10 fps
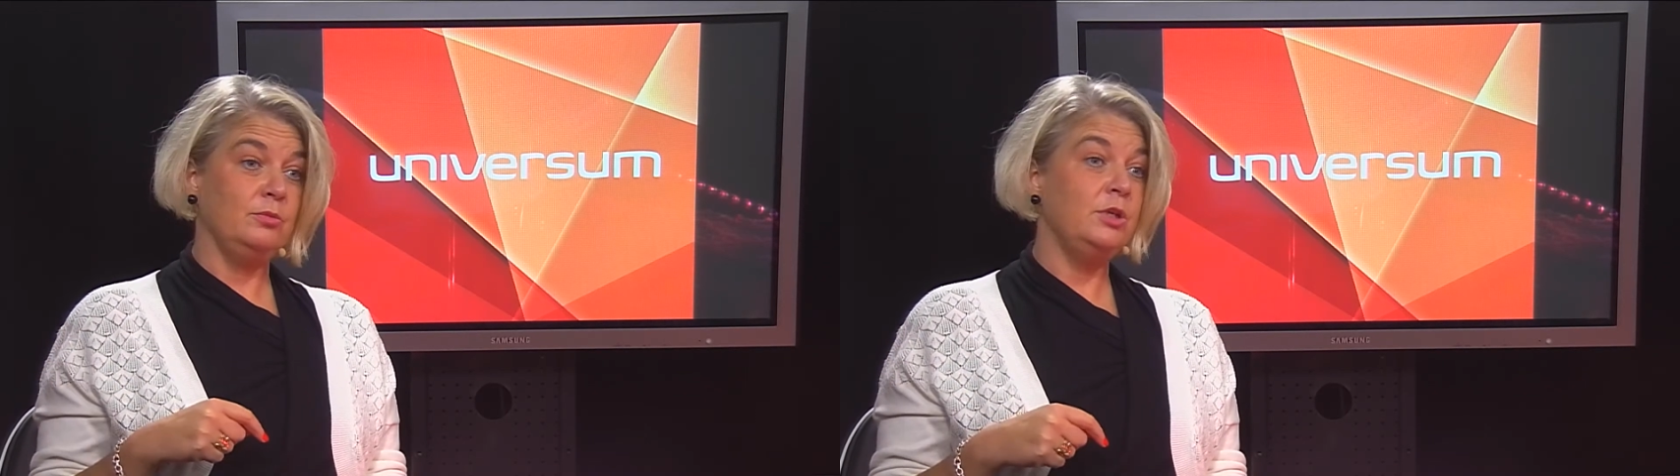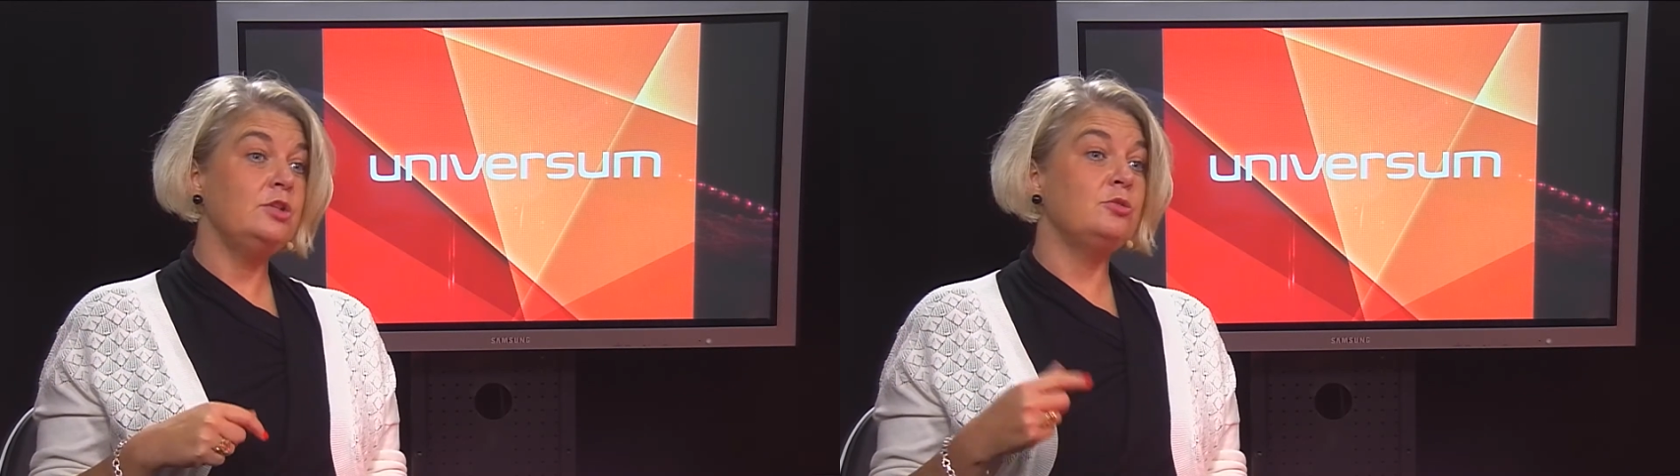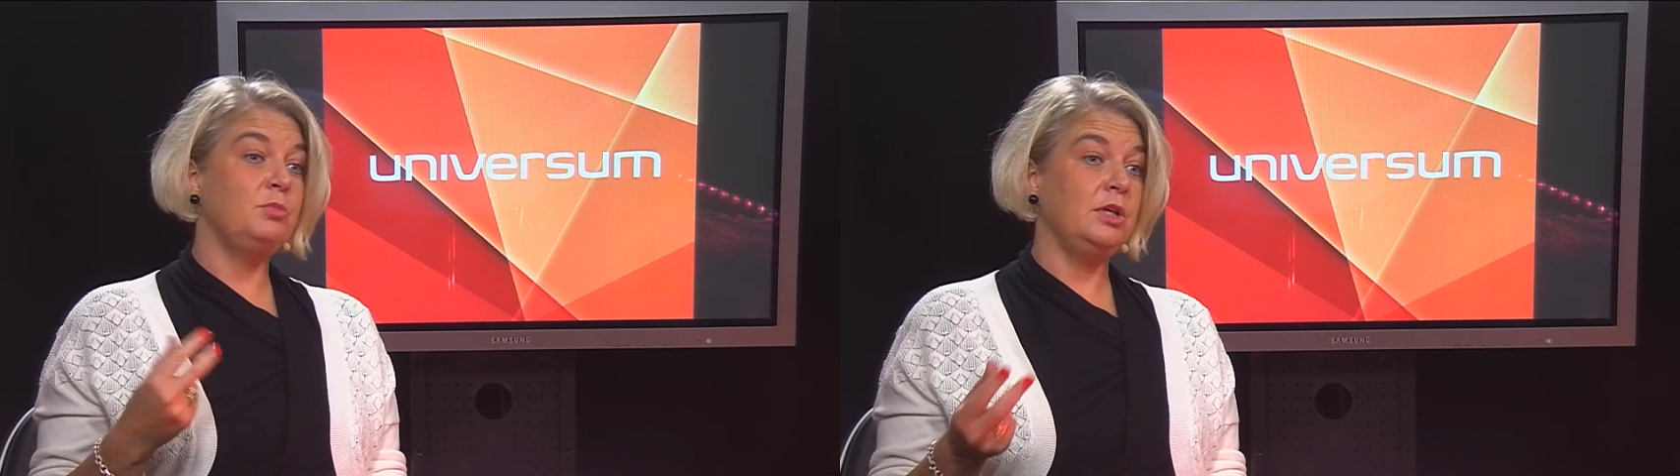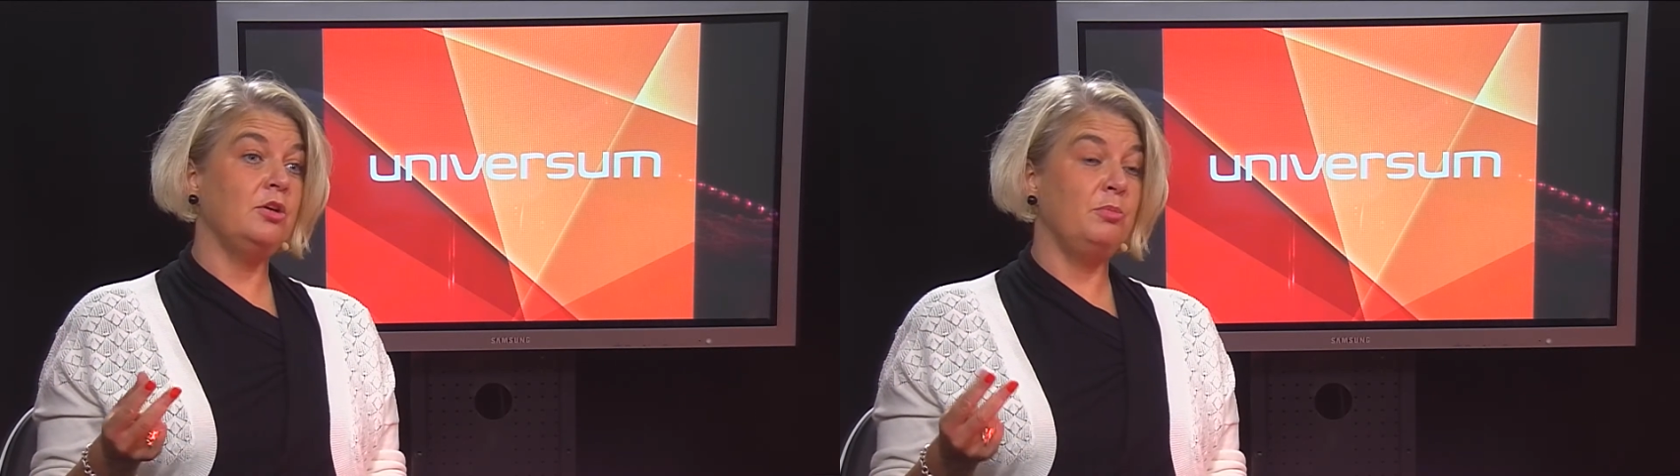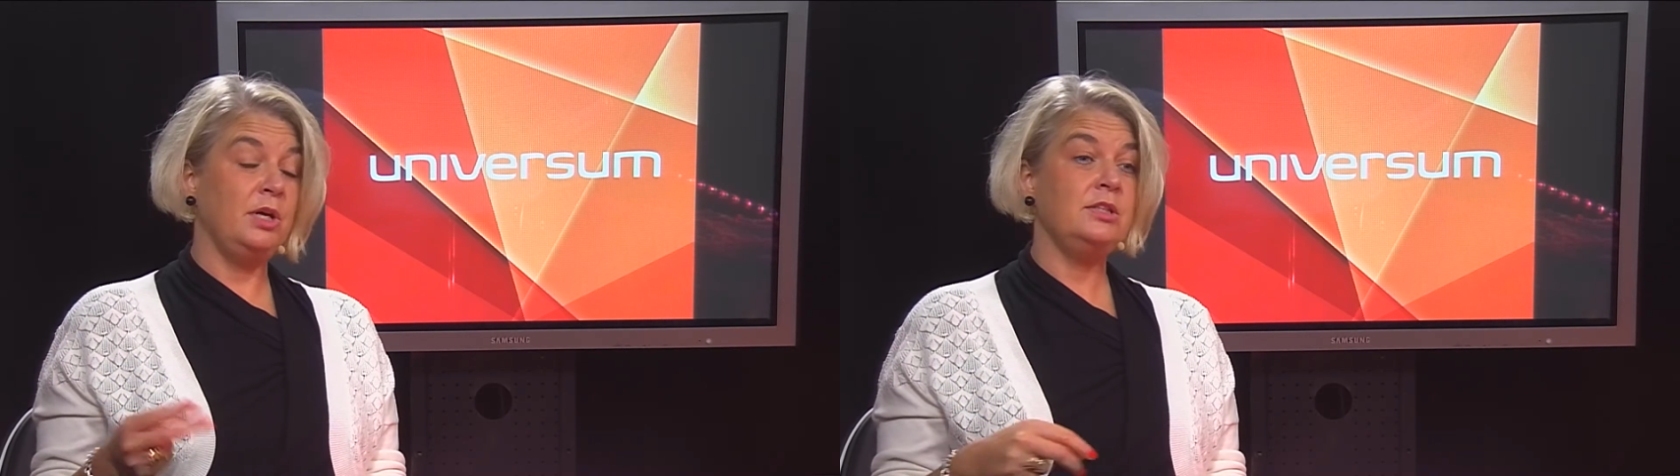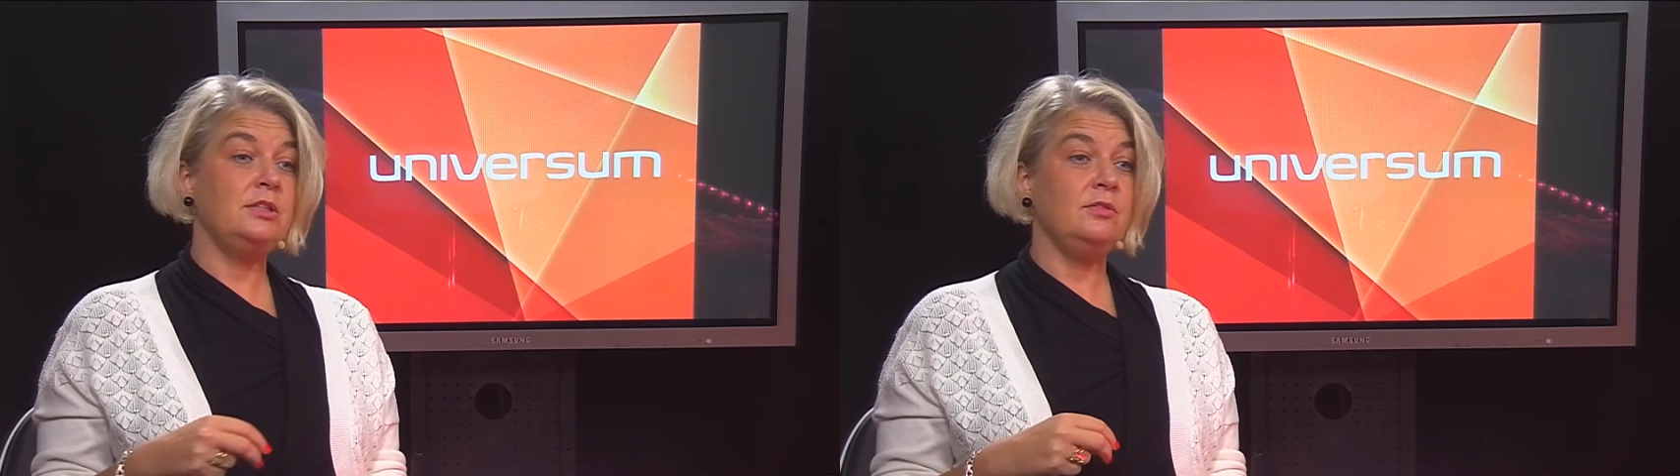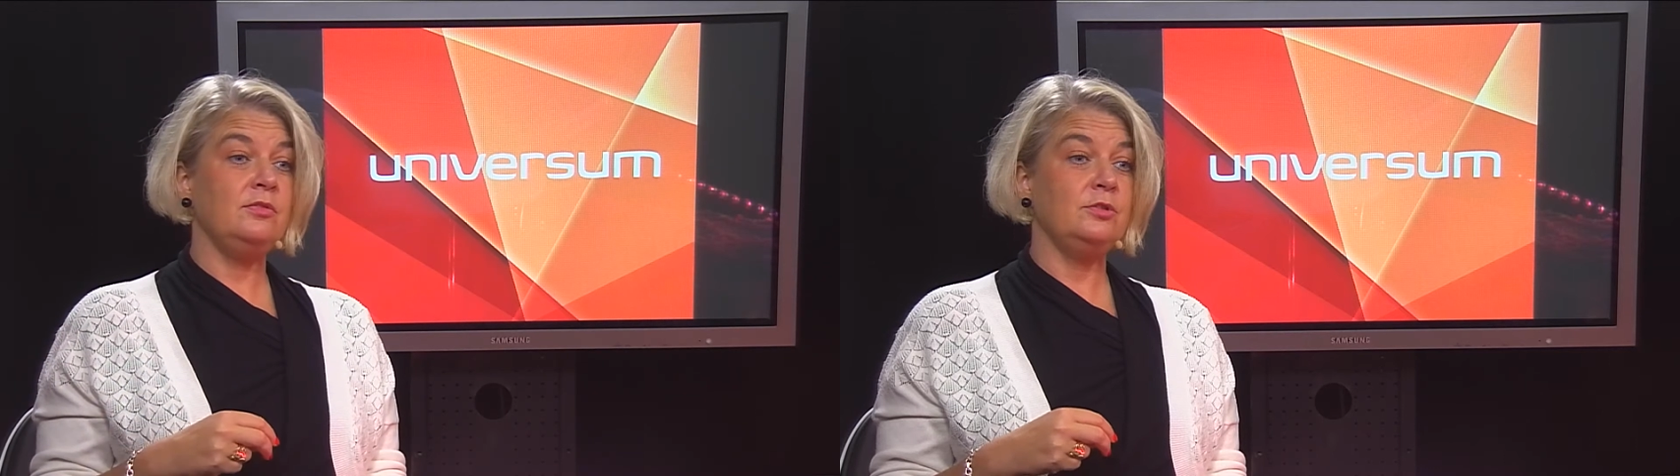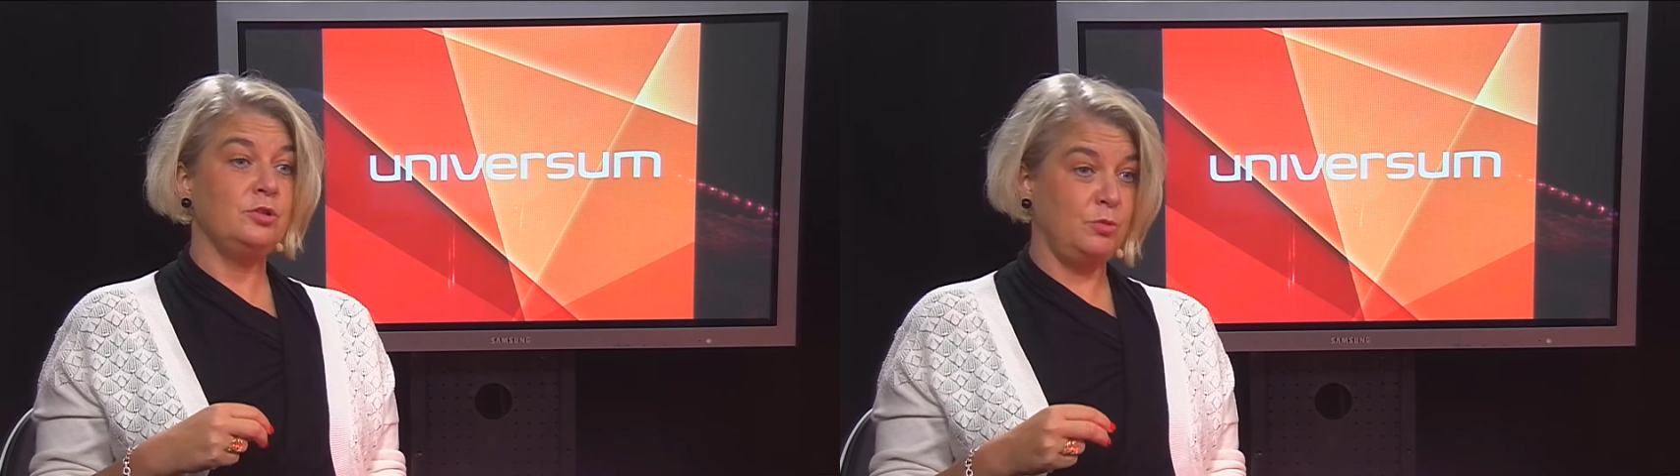we should be competitive
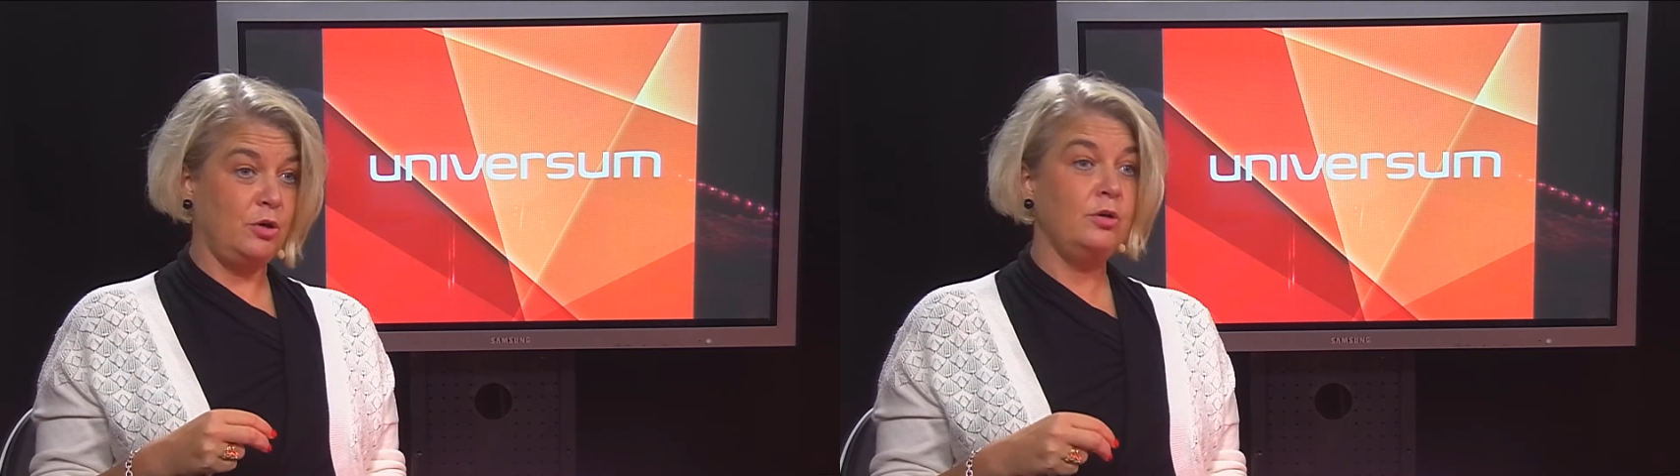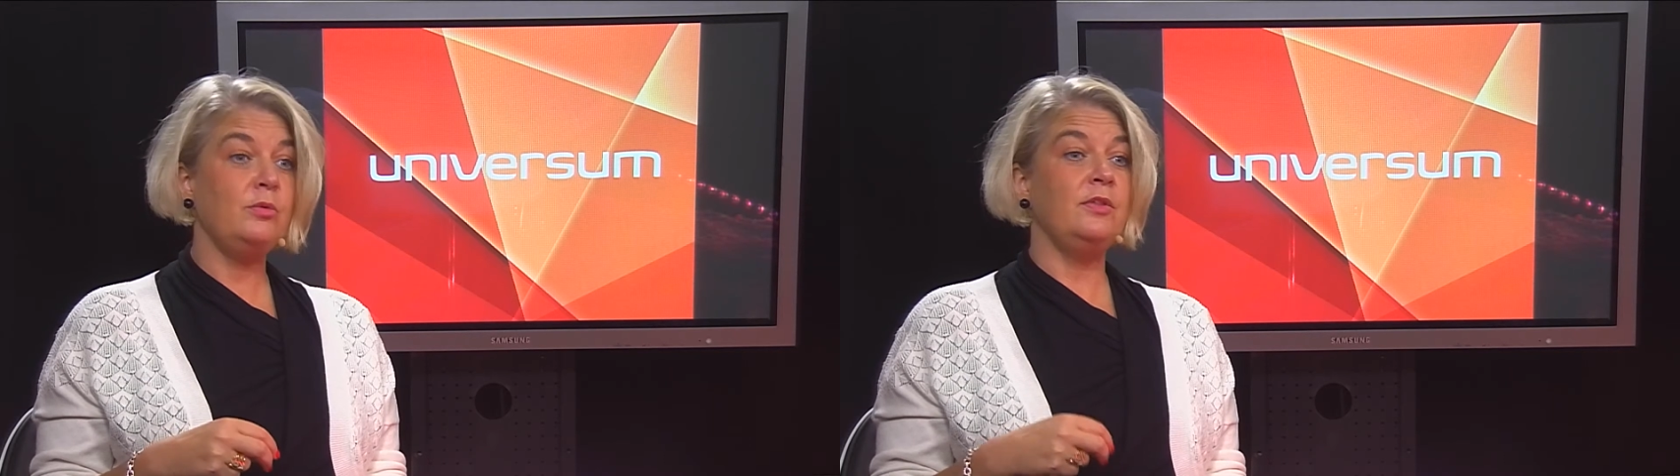tomorrow,